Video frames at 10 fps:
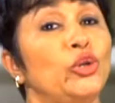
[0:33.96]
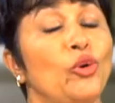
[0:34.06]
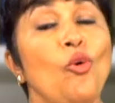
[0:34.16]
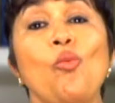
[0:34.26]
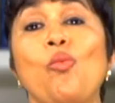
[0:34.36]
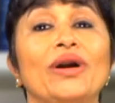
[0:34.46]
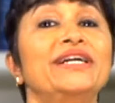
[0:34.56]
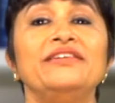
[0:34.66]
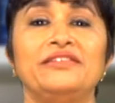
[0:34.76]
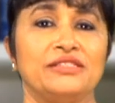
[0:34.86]
No
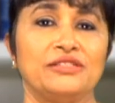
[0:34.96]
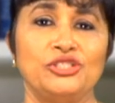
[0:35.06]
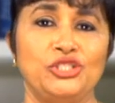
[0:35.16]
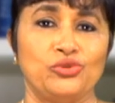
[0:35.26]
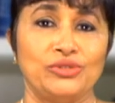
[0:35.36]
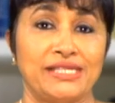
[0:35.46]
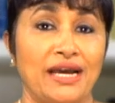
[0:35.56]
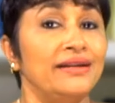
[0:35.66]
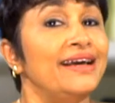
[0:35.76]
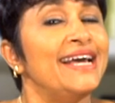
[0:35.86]
wonder research shows
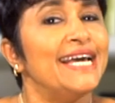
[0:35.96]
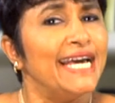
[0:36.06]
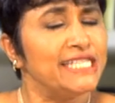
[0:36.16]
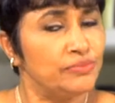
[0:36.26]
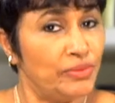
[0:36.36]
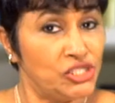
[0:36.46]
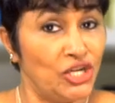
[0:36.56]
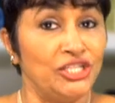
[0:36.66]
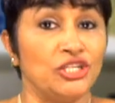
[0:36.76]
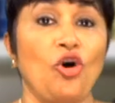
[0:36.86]
that,
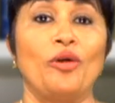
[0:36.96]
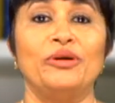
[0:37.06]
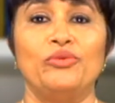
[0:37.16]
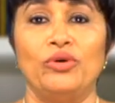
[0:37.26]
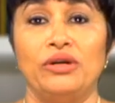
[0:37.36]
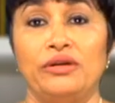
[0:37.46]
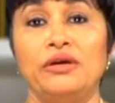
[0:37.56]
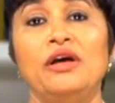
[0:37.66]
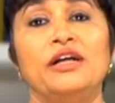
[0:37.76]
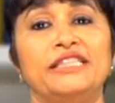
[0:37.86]
especially in the corporate world,
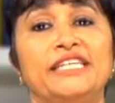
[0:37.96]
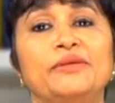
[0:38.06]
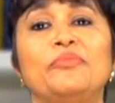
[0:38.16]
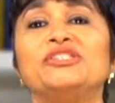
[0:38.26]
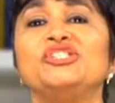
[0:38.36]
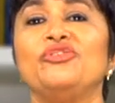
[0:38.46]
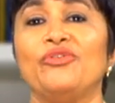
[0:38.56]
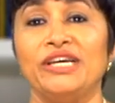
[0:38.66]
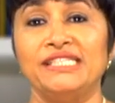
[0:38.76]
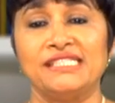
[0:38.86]
the depression
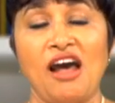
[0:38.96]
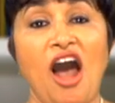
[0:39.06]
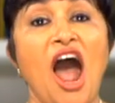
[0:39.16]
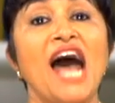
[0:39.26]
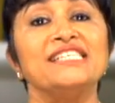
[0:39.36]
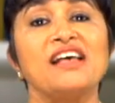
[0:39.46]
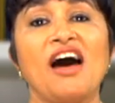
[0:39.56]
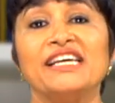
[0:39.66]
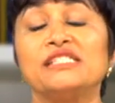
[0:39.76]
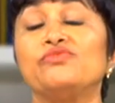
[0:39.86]
rates are as
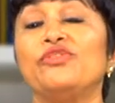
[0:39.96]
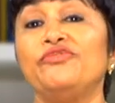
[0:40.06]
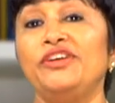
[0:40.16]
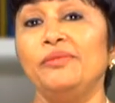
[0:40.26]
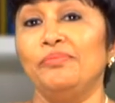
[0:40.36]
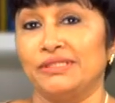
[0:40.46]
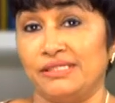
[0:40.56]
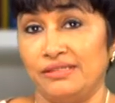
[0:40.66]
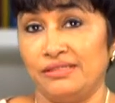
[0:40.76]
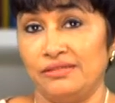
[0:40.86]
high as
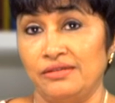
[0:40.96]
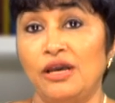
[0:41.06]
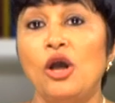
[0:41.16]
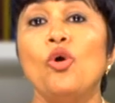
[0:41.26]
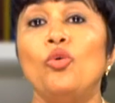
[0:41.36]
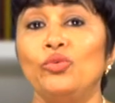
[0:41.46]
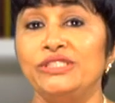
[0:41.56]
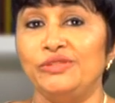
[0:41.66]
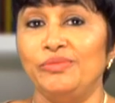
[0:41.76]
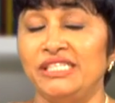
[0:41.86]
50%,
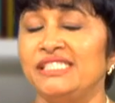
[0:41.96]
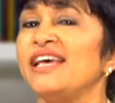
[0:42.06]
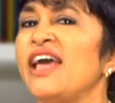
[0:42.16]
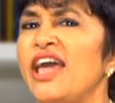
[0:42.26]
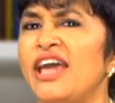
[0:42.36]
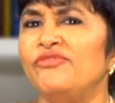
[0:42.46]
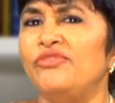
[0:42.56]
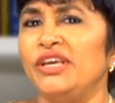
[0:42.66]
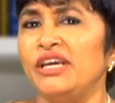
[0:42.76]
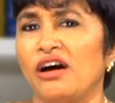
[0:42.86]
which means
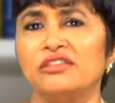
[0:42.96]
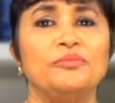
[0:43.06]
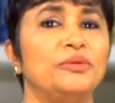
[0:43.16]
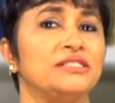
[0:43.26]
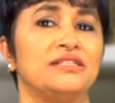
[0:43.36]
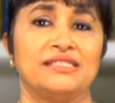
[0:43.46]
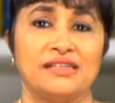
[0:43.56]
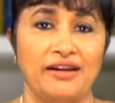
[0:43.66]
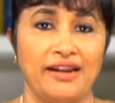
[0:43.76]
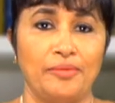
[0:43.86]
every other person is
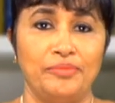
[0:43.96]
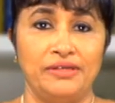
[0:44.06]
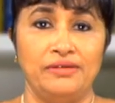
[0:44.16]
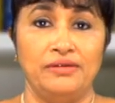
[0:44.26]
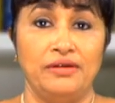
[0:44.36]
unhappy.